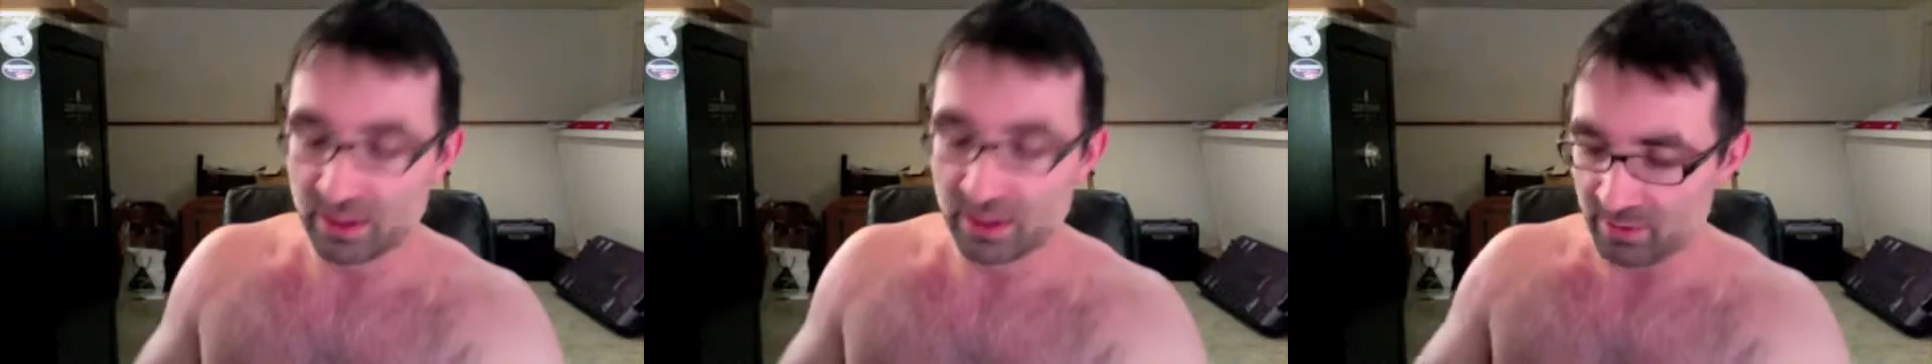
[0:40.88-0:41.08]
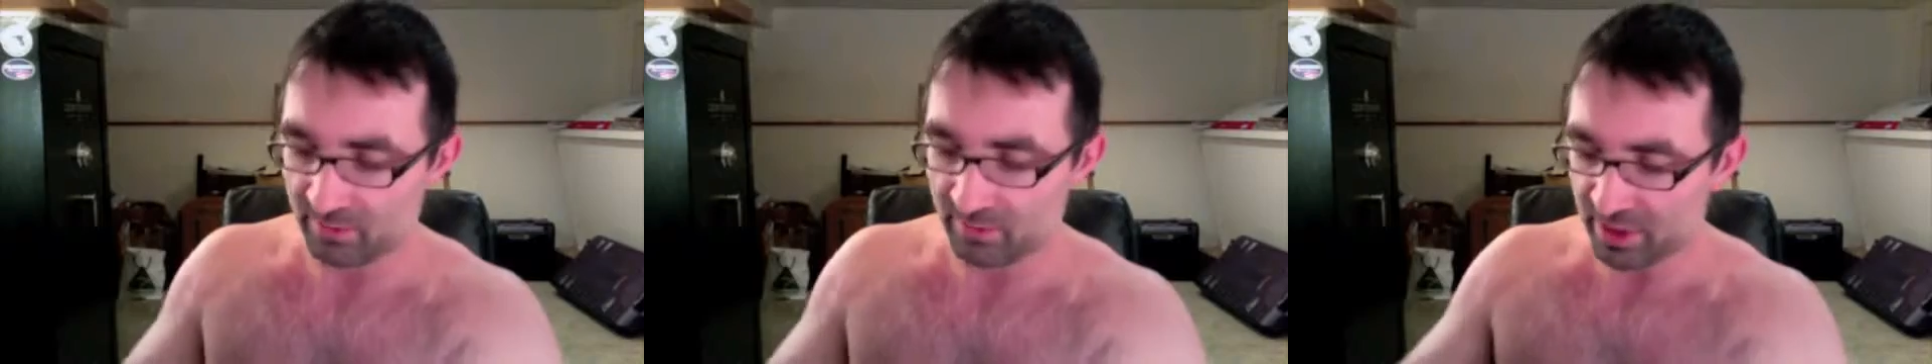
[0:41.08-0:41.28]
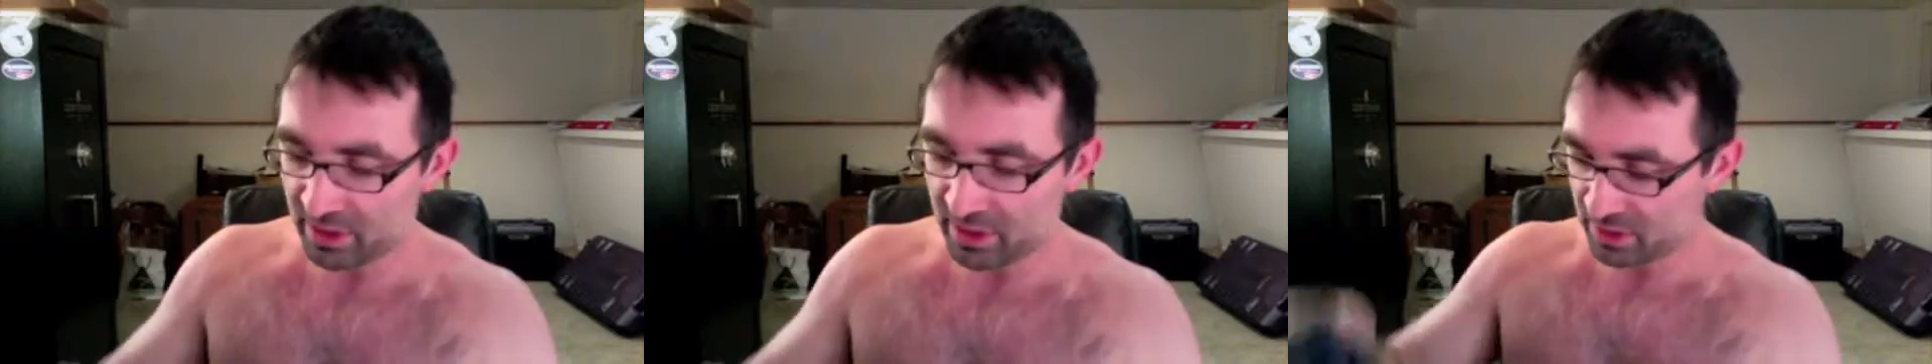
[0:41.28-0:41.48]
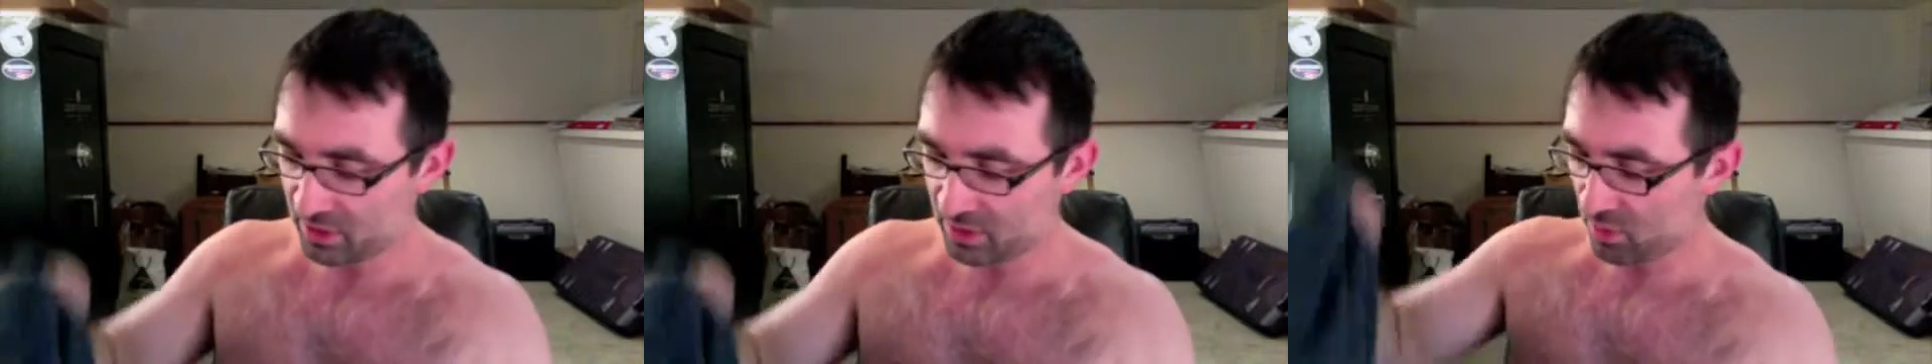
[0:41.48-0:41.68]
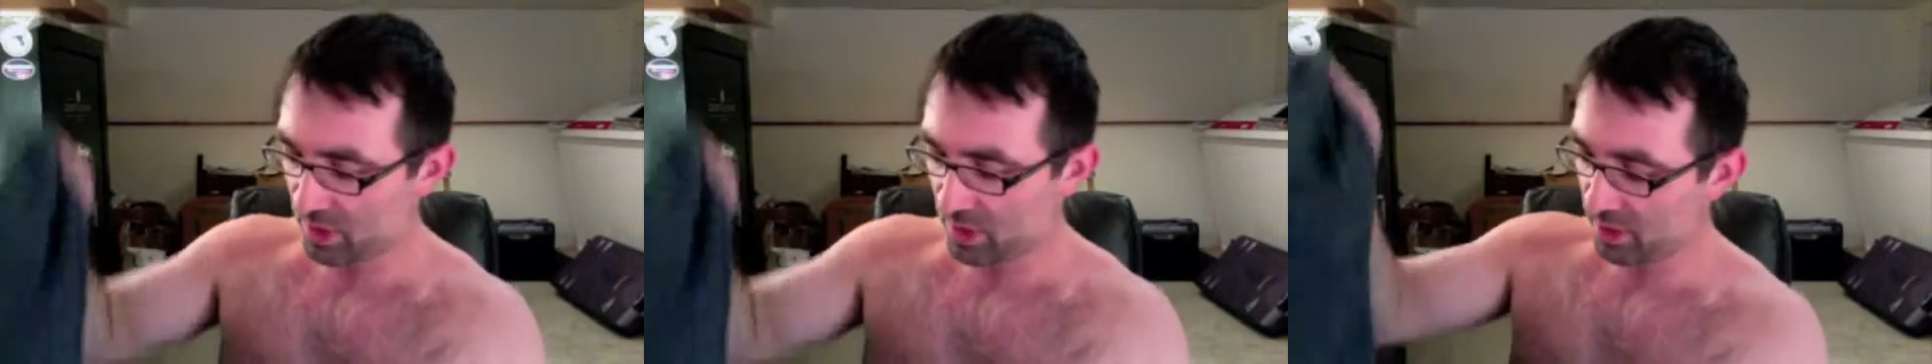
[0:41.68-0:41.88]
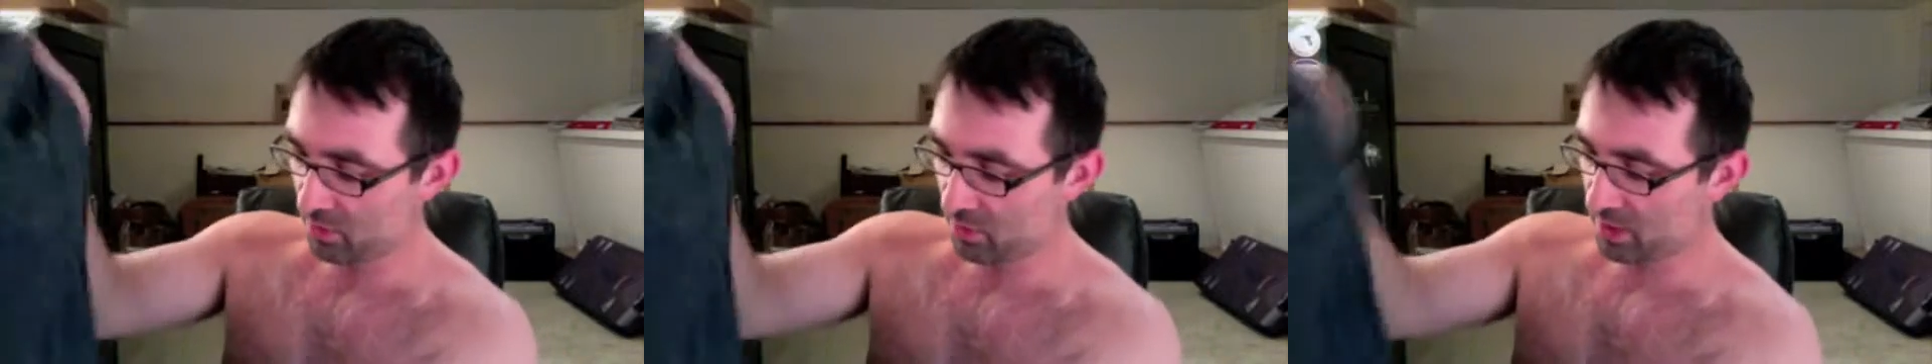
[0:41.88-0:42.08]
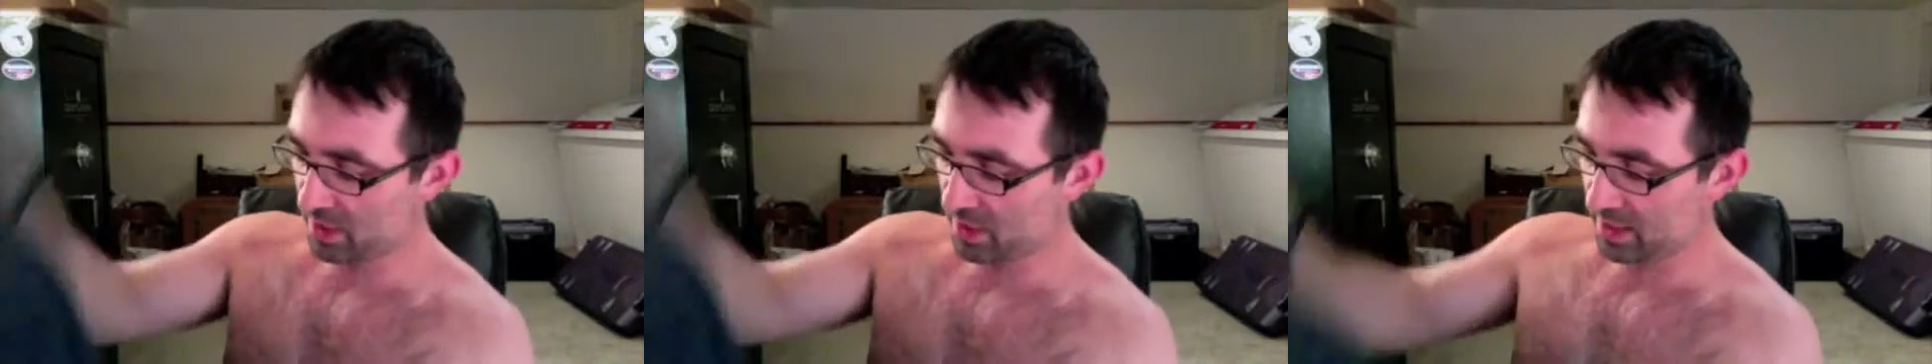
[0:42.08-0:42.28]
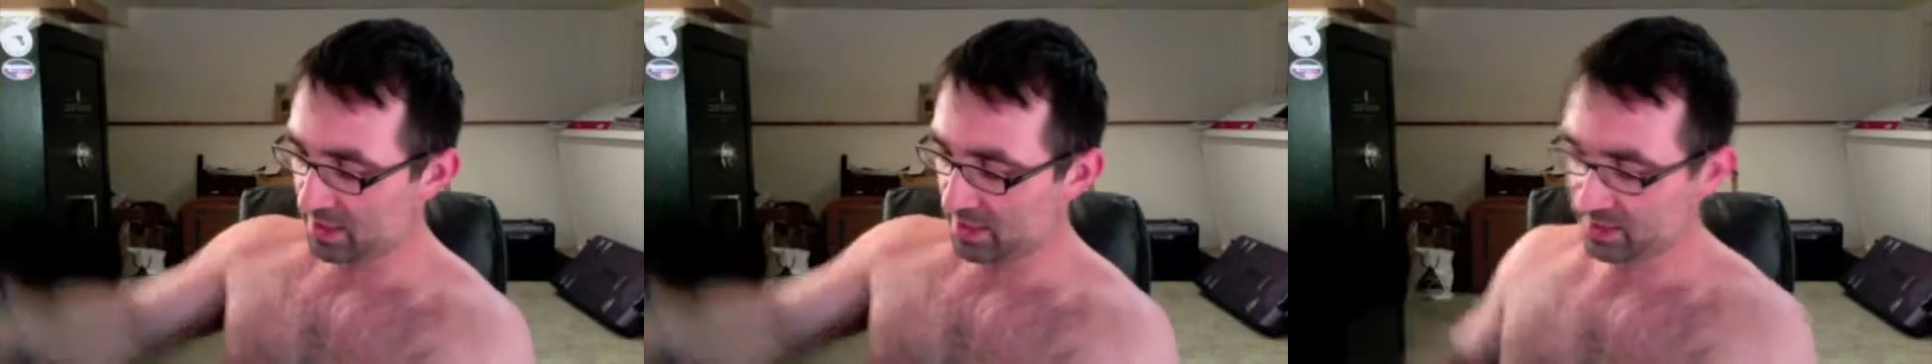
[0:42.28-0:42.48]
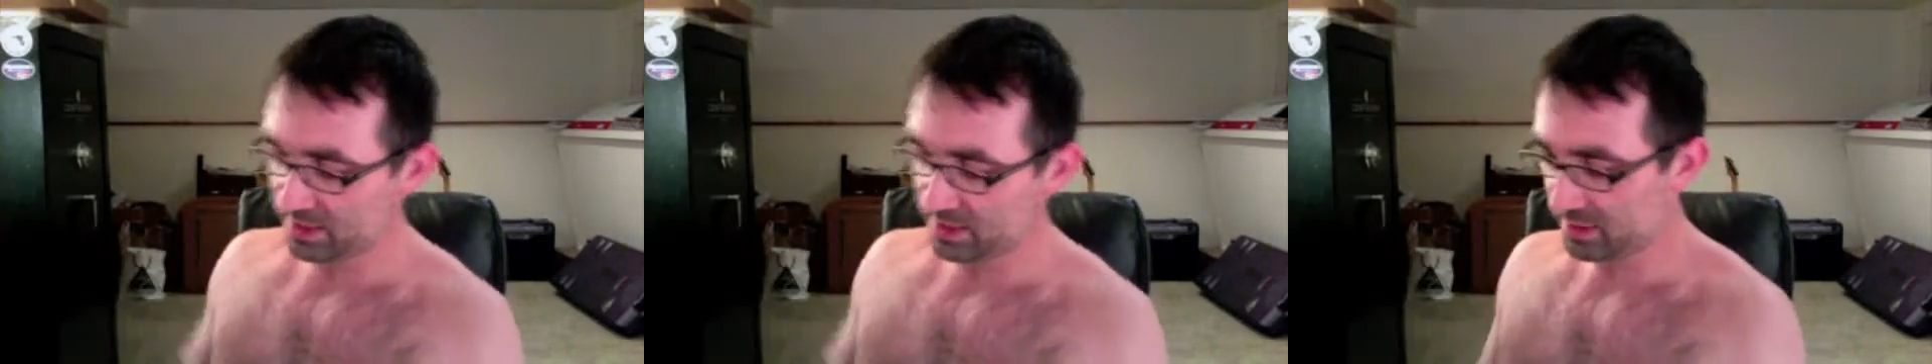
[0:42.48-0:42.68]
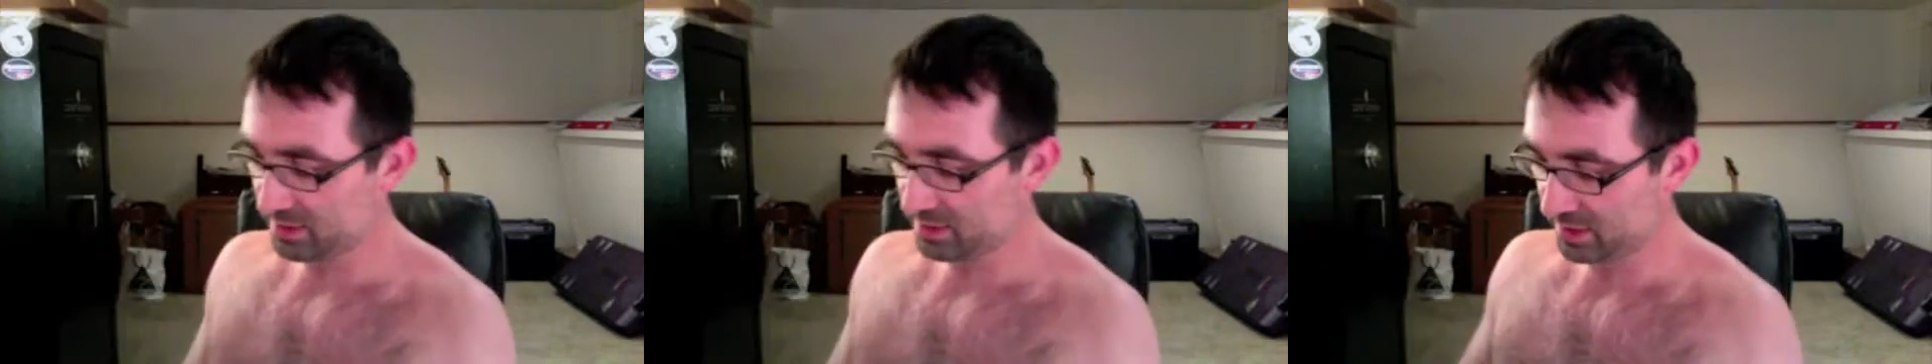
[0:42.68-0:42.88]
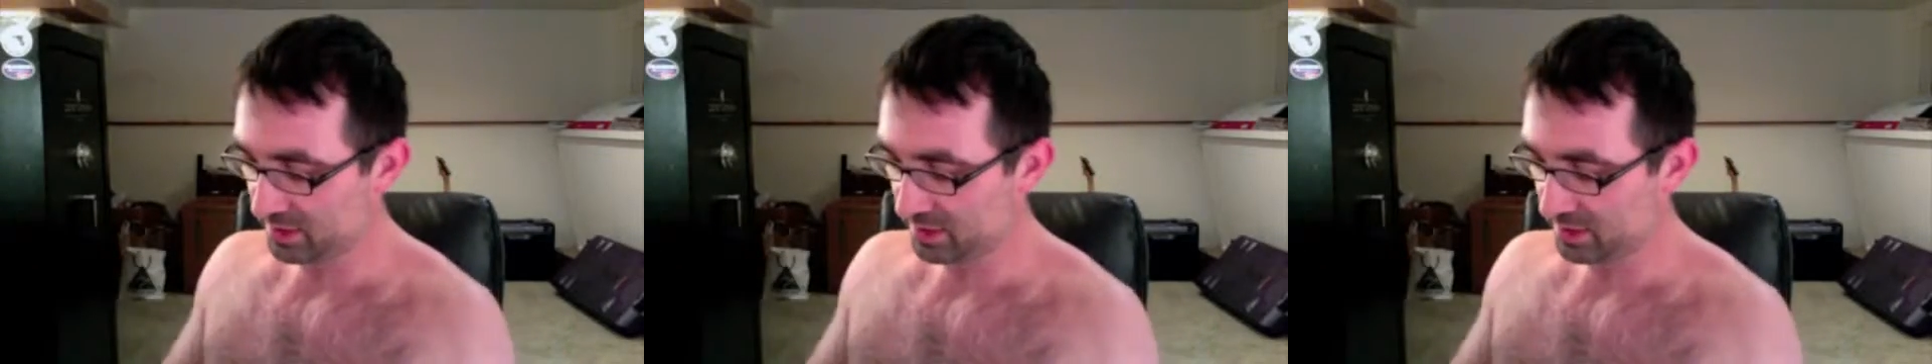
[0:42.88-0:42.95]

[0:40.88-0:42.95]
compared to where I was